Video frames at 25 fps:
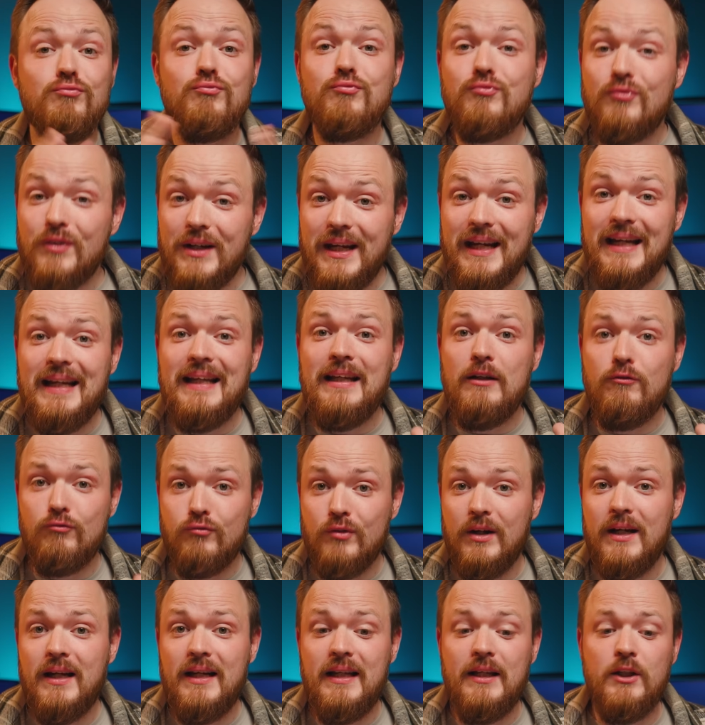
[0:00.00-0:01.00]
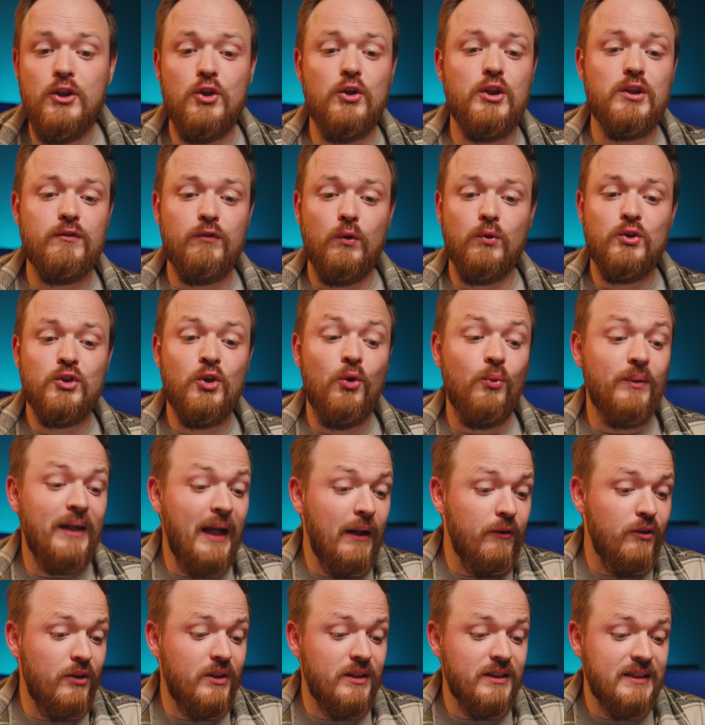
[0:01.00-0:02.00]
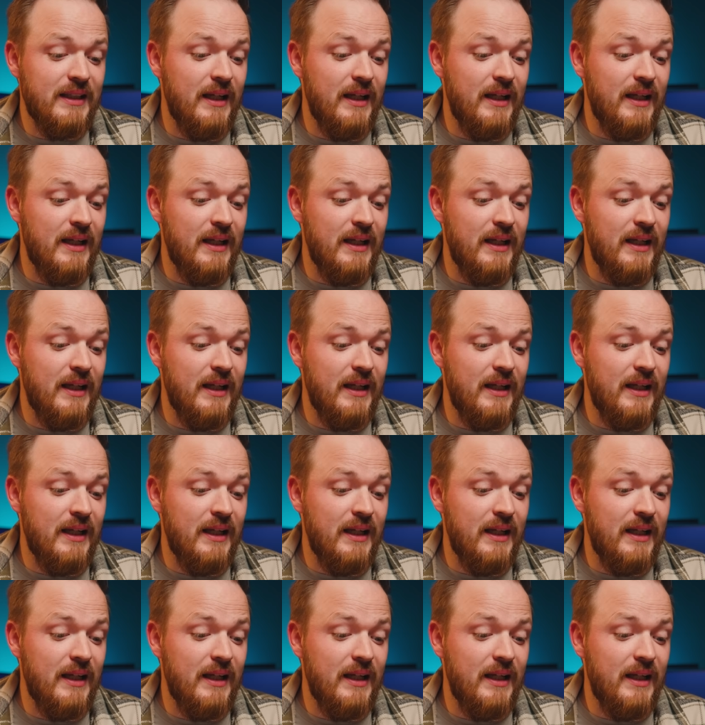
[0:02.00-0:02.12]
really, really useful tool. Now you can